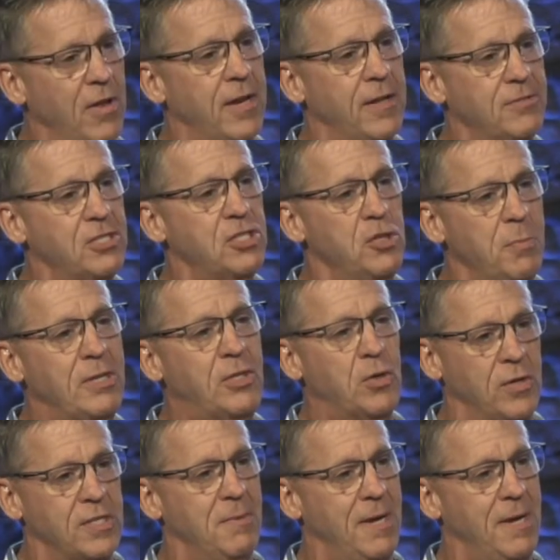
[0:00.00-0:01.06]
lot of Snoopy
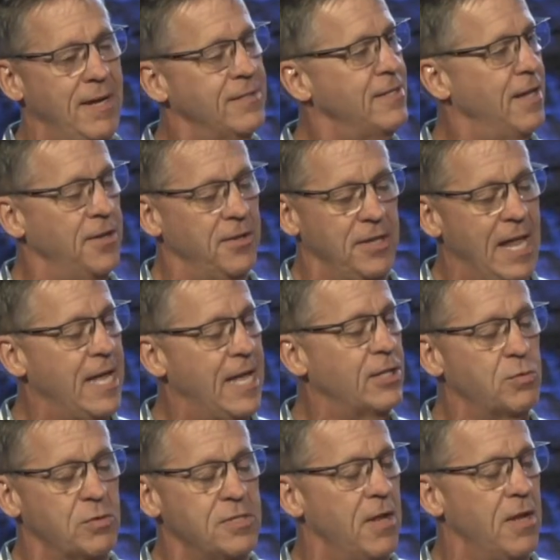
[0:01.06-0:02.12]
toys in my house now. Linus
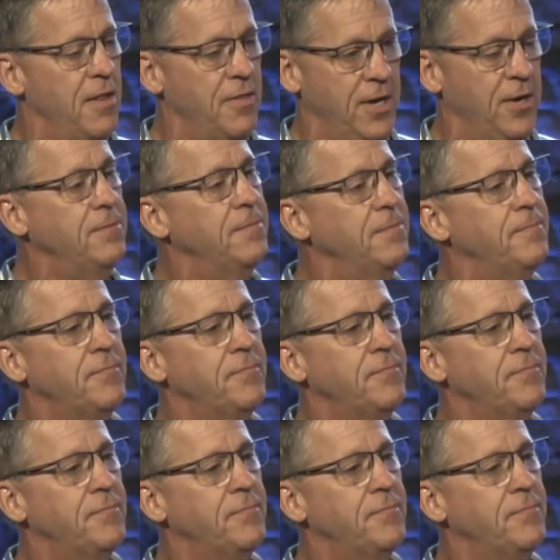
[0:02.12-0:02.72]
was not there.